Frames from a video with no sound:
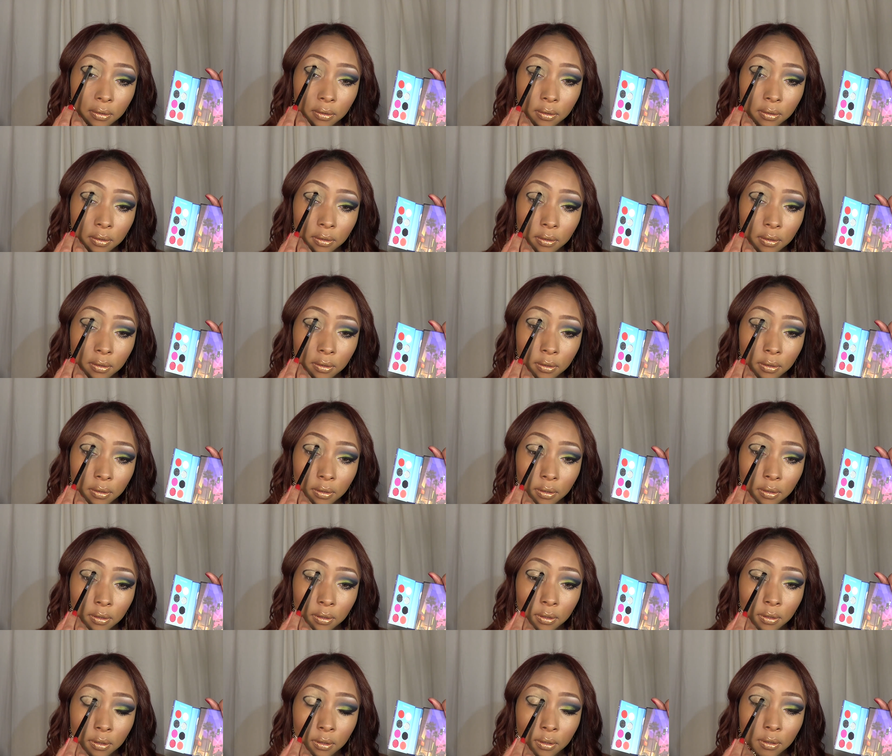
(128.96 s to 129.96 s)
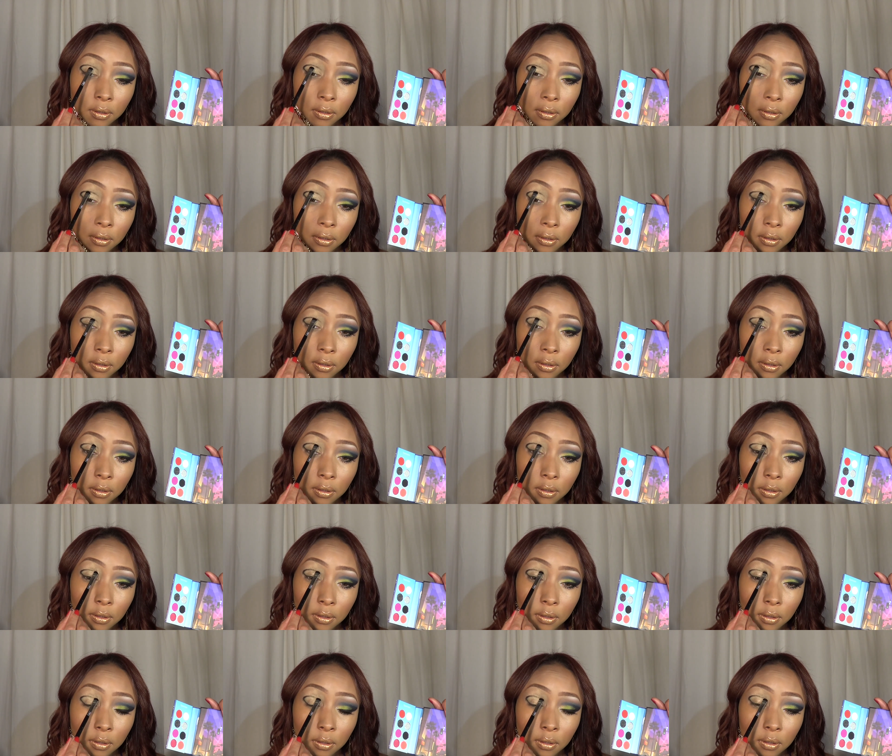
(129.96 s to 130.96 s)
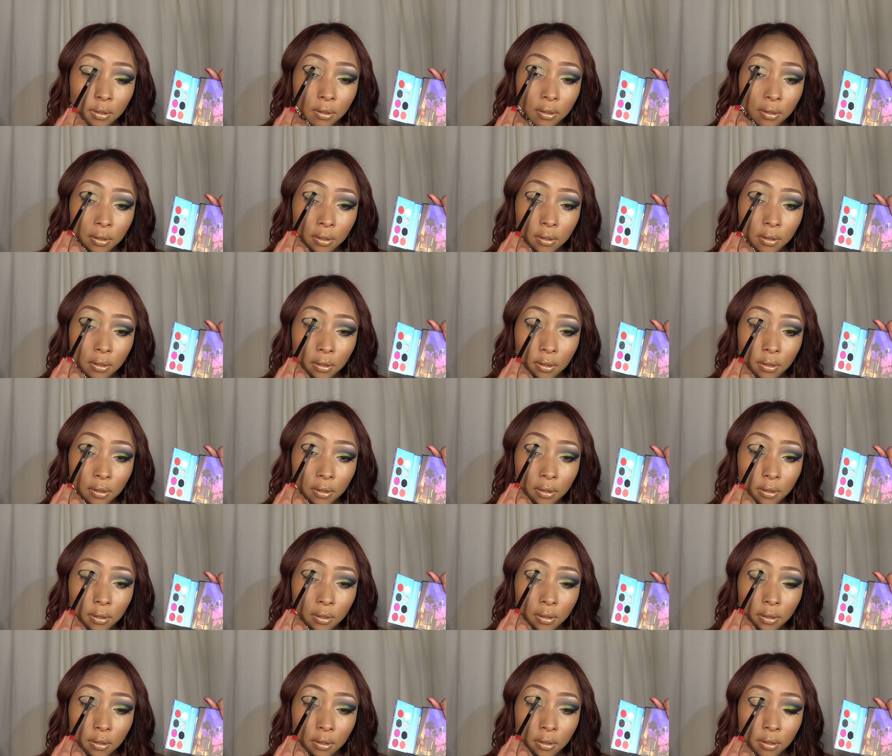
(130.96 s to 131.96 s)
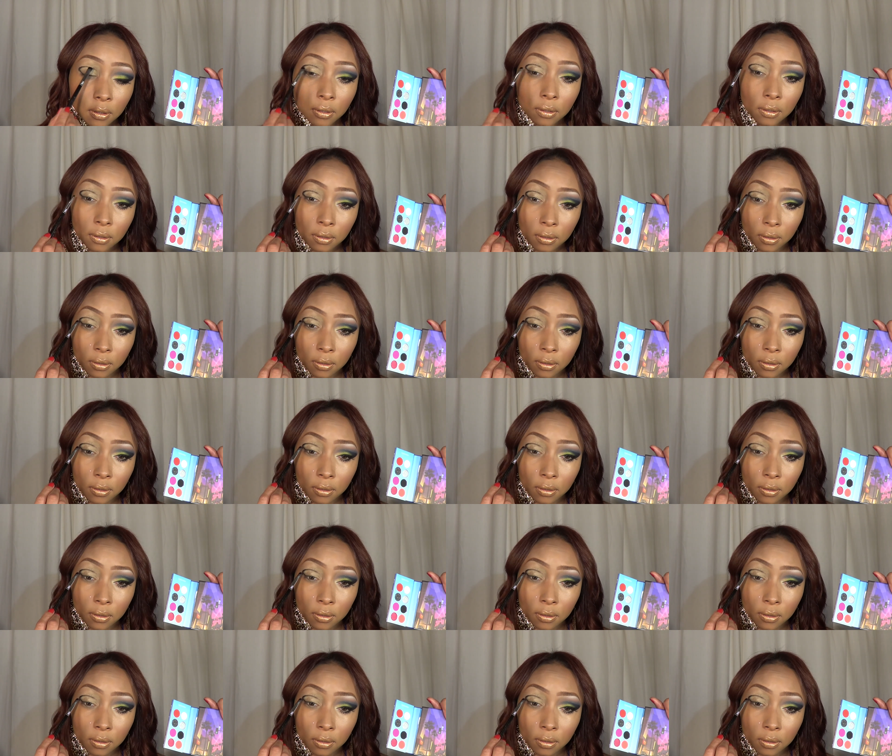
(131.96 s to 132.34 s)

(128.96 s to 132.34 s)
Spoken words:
(silence)